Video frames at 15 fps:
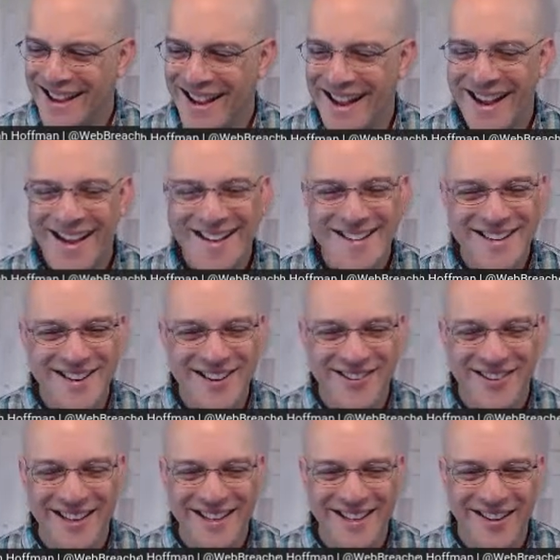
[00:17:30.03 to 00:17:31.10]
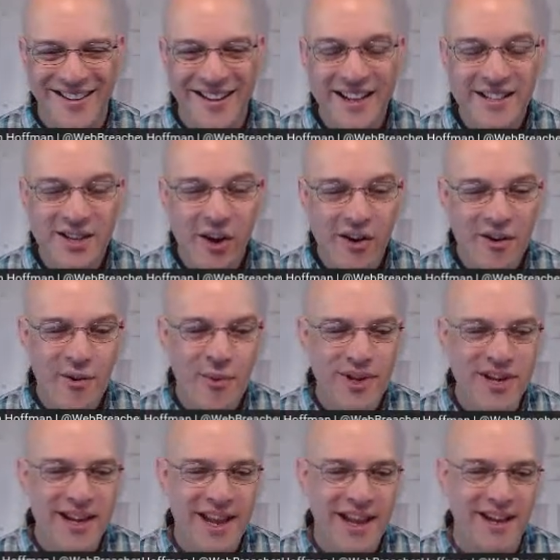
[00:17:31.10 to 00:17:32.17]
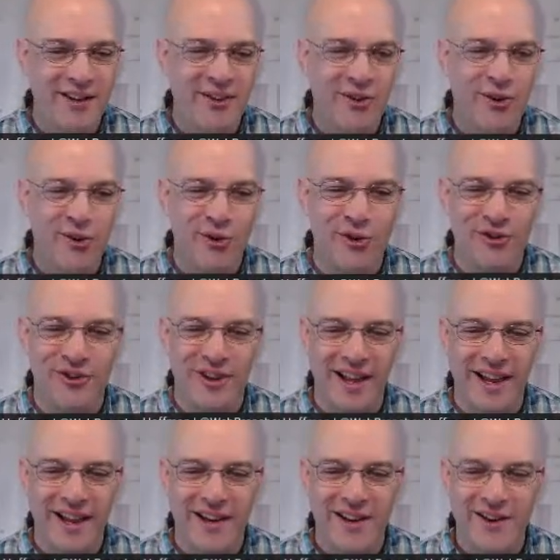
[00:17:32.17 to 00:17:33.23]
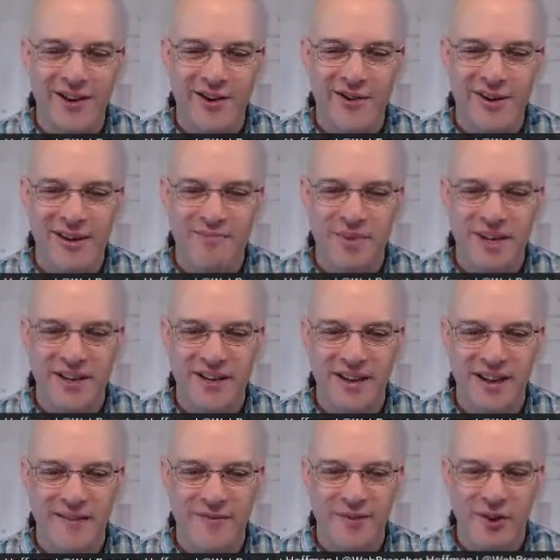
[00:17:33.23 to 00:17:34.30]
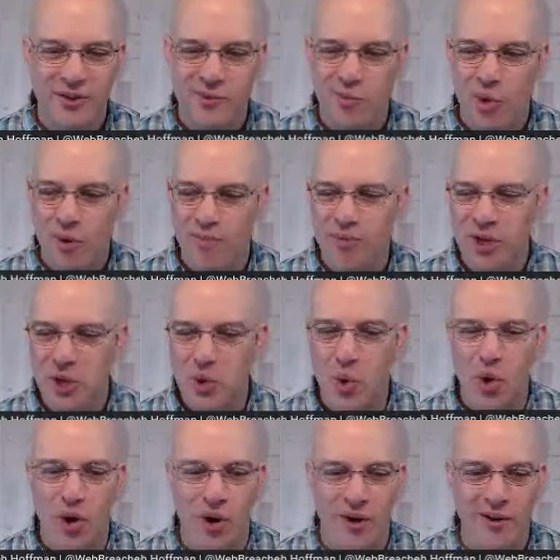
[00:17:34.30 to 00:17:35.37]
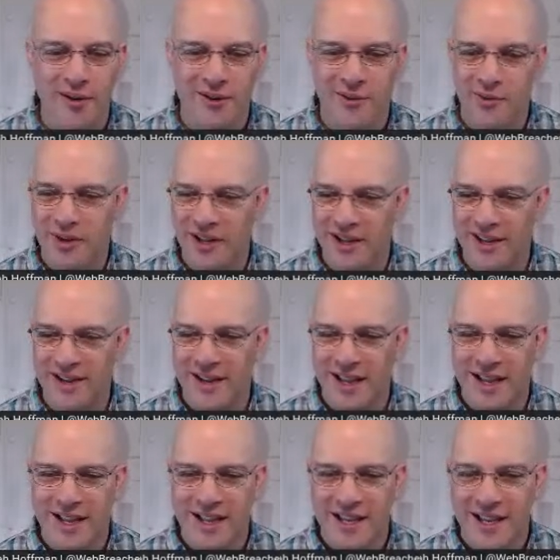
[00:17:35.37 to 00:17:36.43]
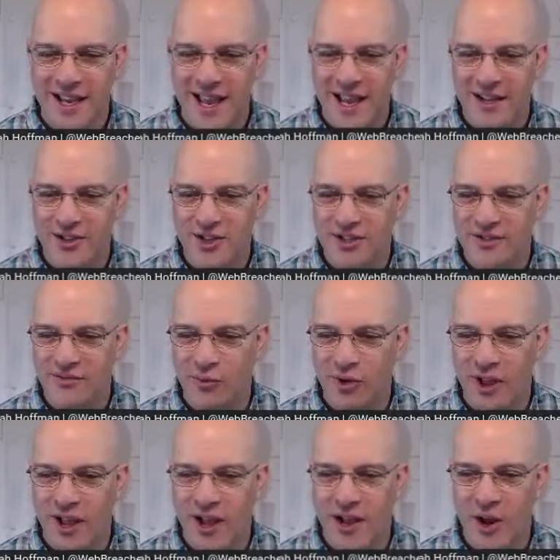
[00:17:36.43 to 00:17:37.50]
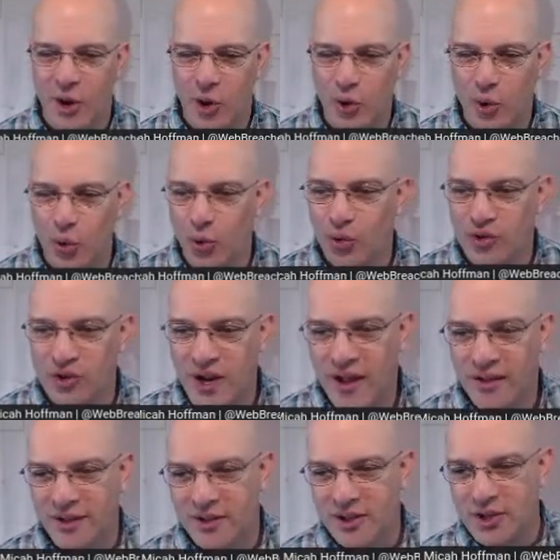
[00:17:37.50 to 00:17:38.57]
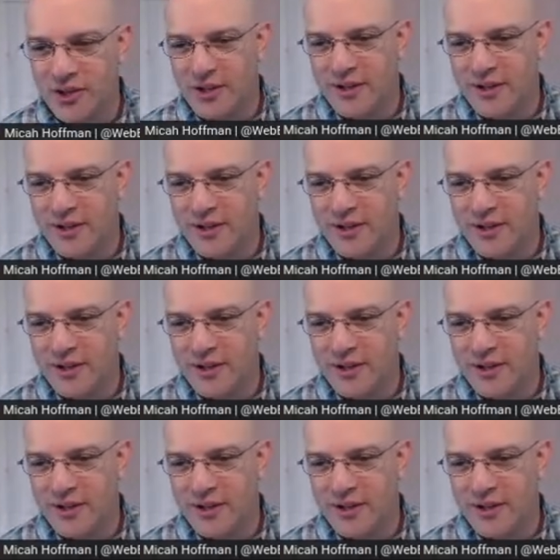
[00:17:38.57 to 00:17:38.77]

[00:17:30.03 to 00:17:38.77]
I know. It's harder when you can't Google. I know, but it feels more pure when you can't just rely on Google's knowledge.